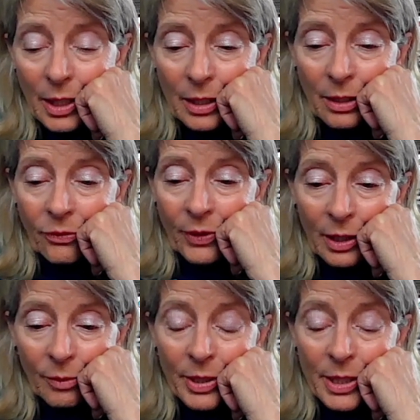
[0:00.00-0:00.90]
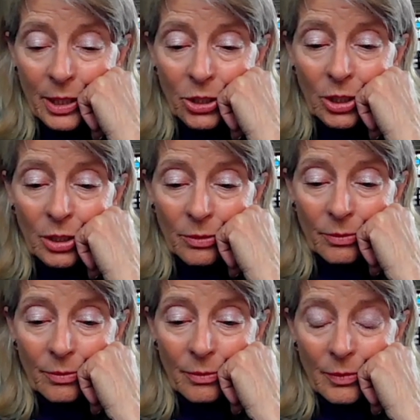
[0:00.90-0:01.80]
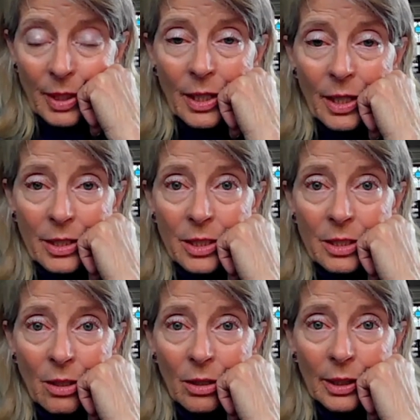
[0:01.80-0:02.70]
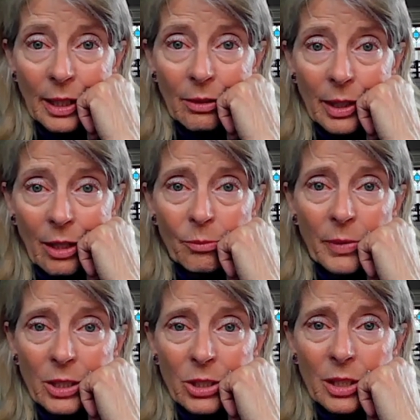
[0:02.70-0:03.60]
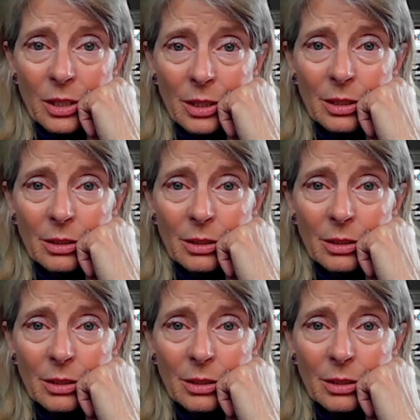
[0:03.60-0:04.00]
in the fetal position. And I just called out, help me, Jesus.